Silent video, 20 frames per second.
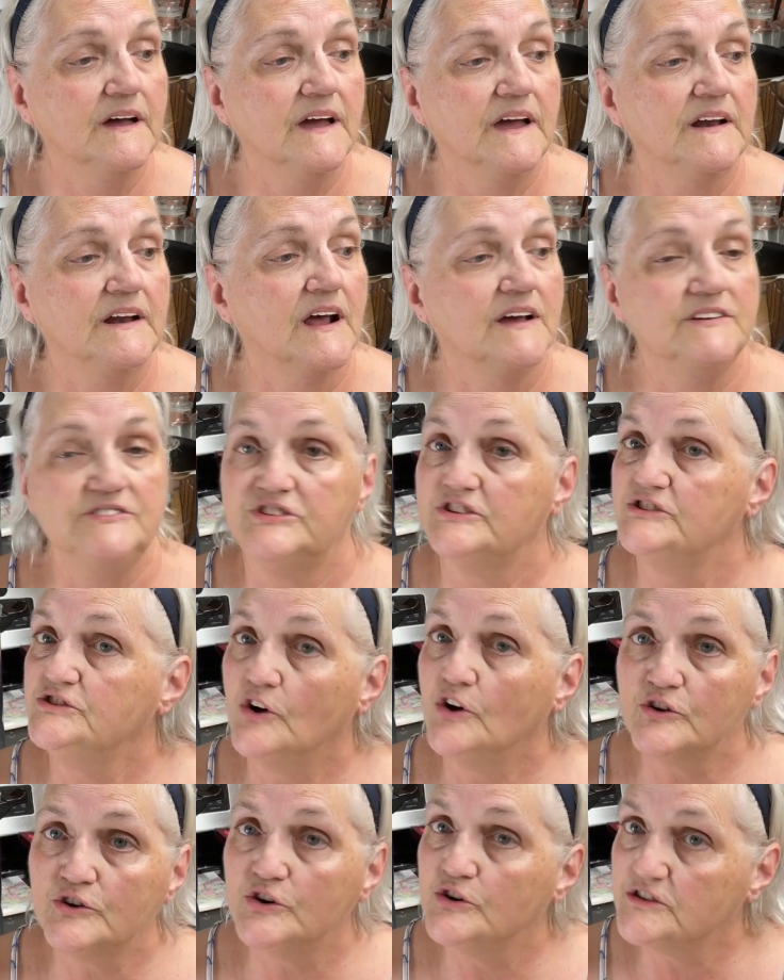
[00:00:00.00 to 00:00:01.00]
And I did
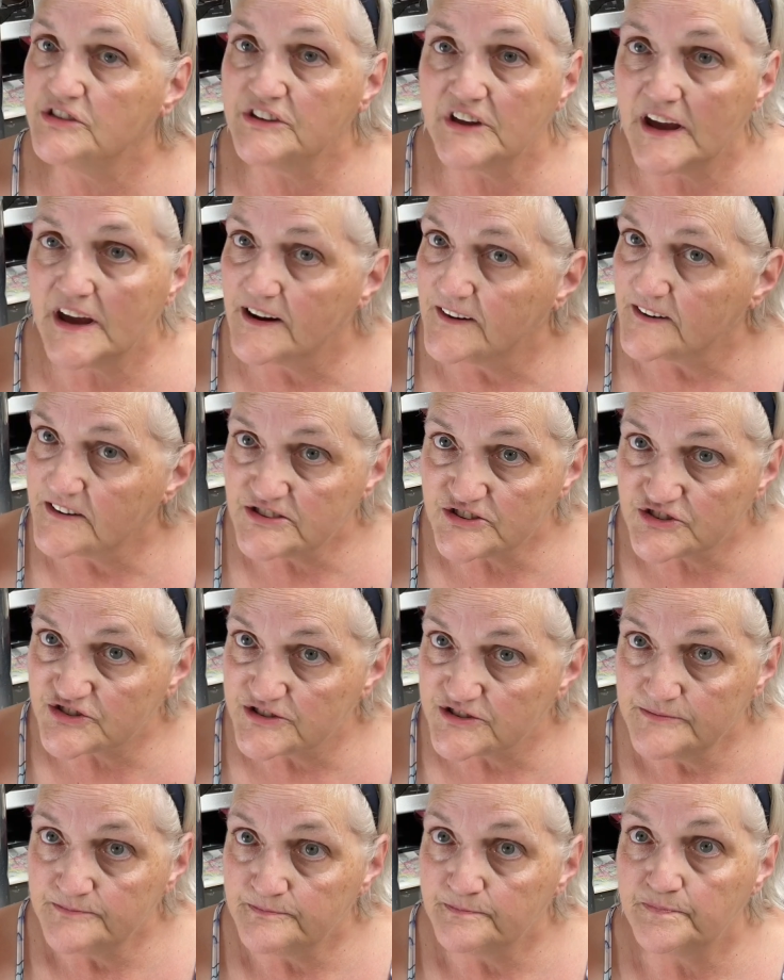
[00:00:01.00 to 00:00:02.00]
not cook the
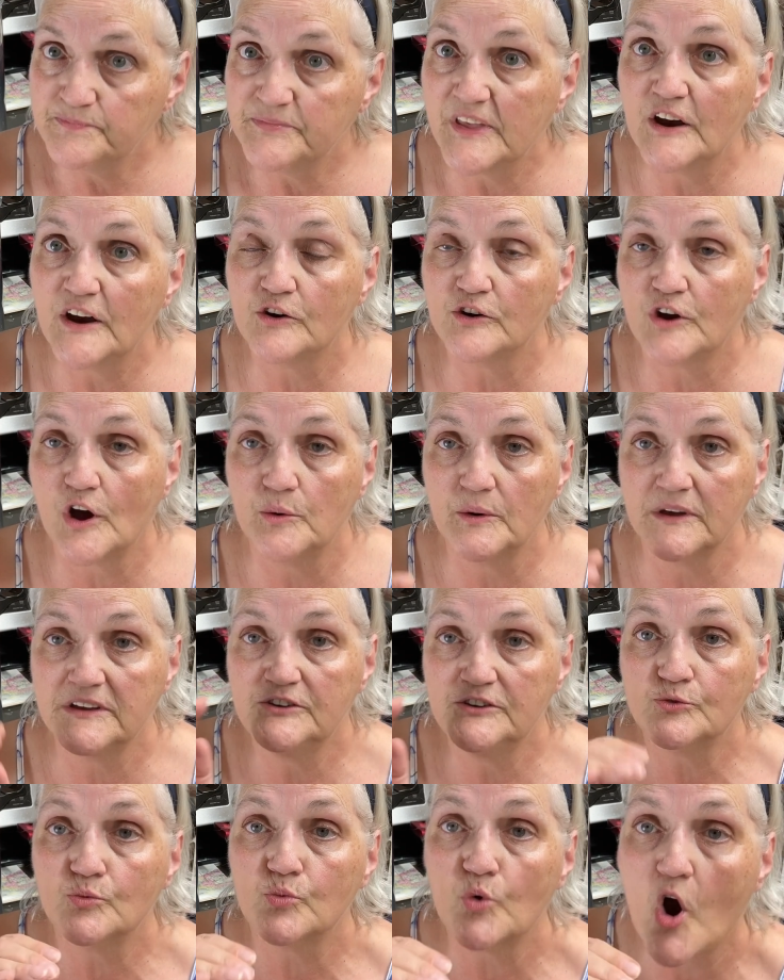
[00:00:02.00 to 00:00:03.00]
carrots. They are going
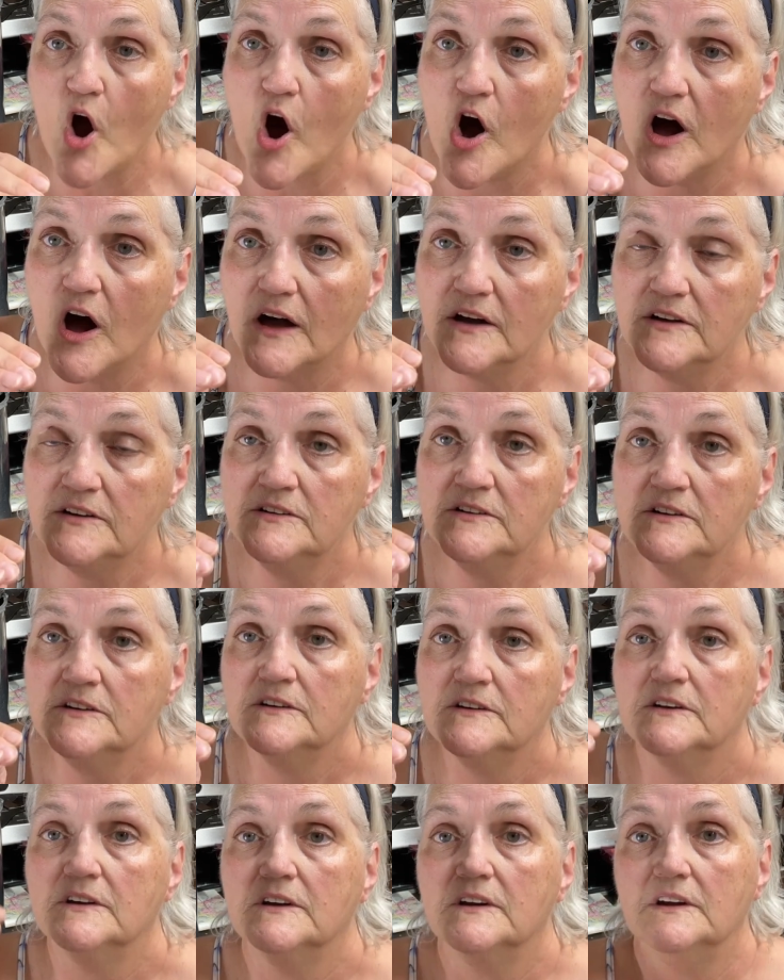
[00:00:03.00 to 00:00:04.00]
in raw
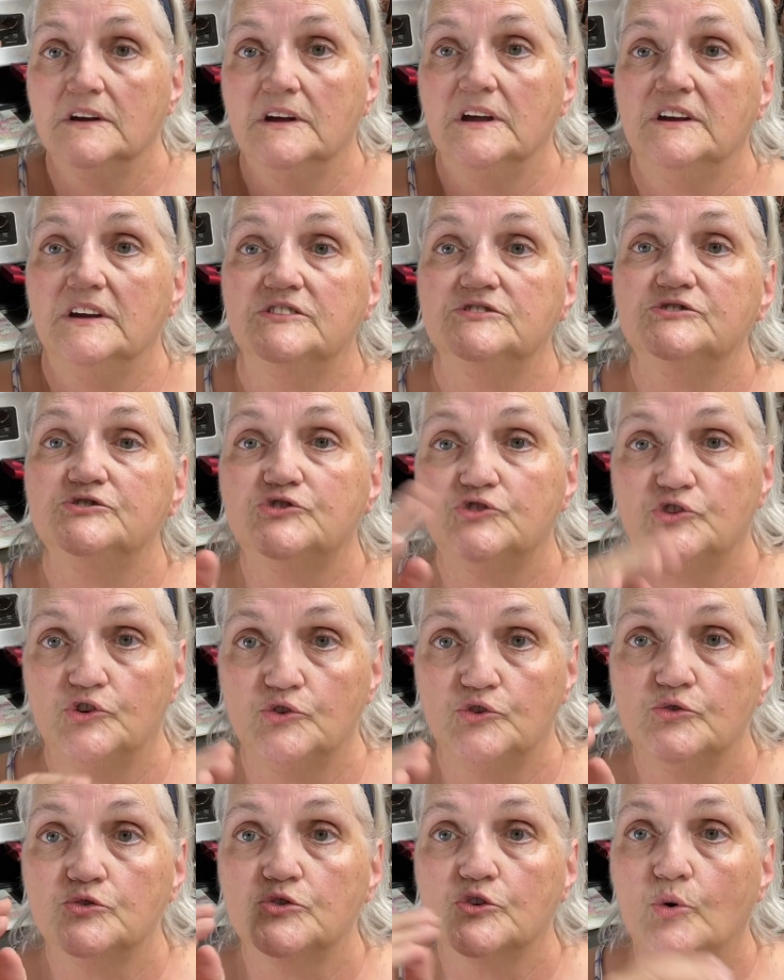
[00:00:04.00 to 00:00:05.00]

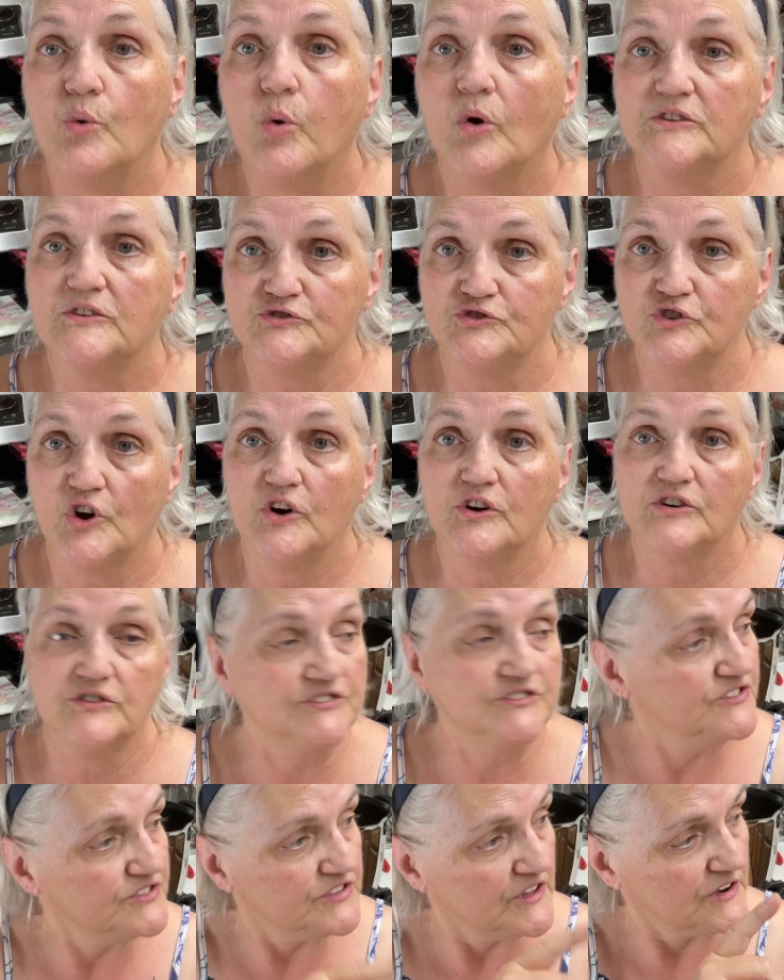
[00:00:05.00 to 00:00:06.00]
into the quart
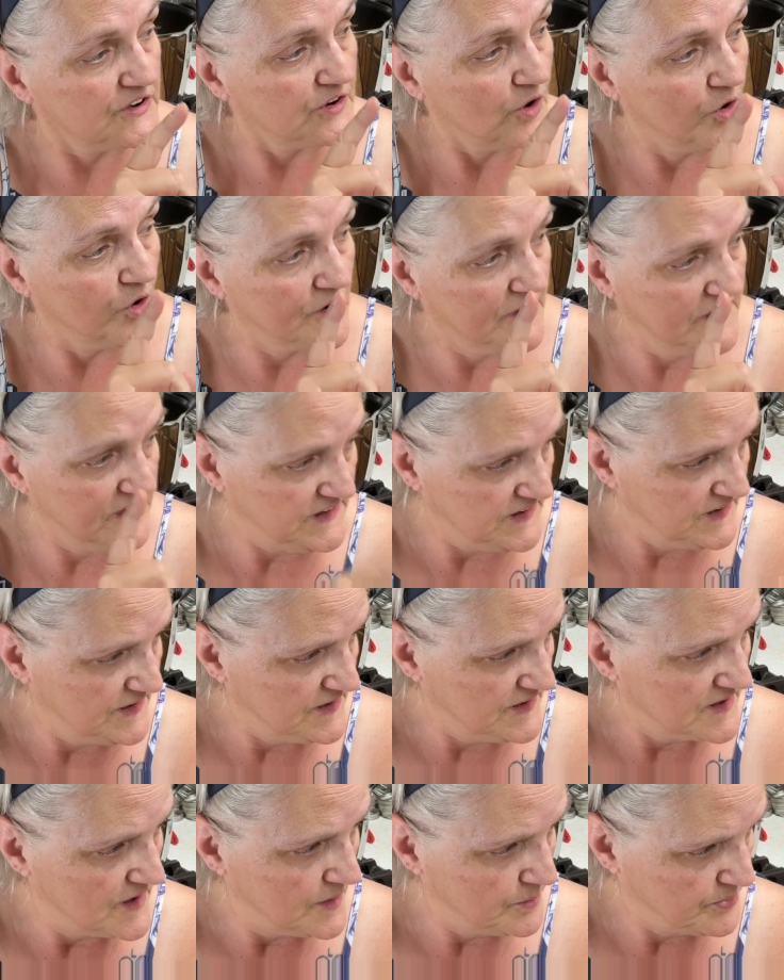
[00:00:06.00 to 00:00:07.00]
jars that are
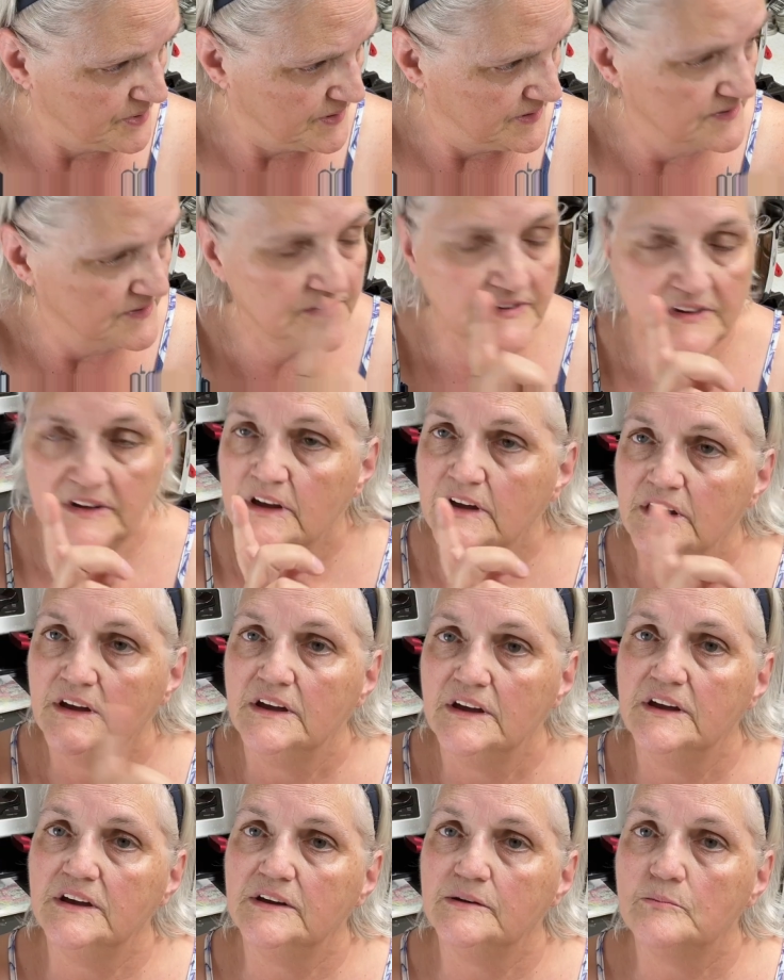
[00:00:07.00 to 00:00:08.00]
heating up
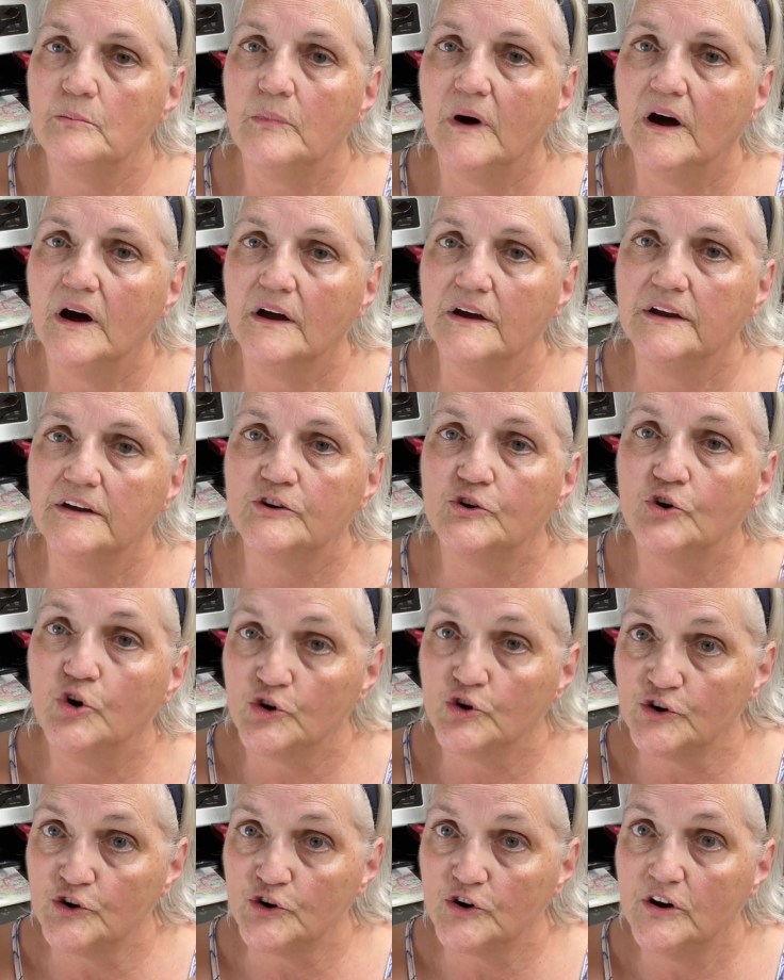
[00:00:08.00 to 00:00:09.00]
in my
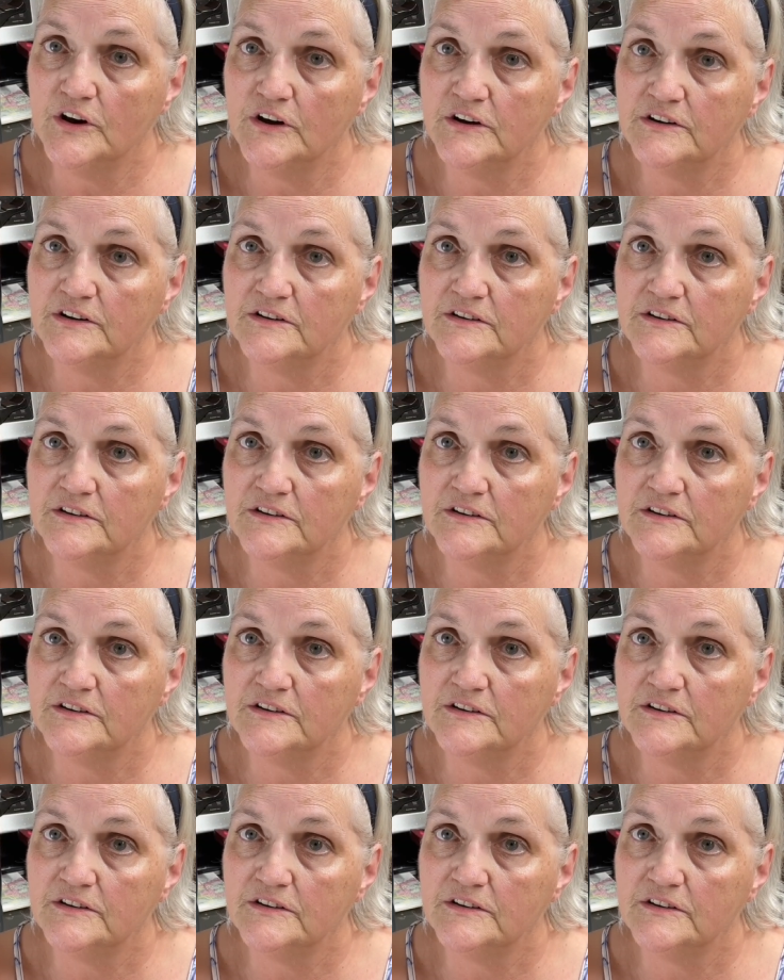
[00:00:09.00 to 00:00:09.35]
cooker.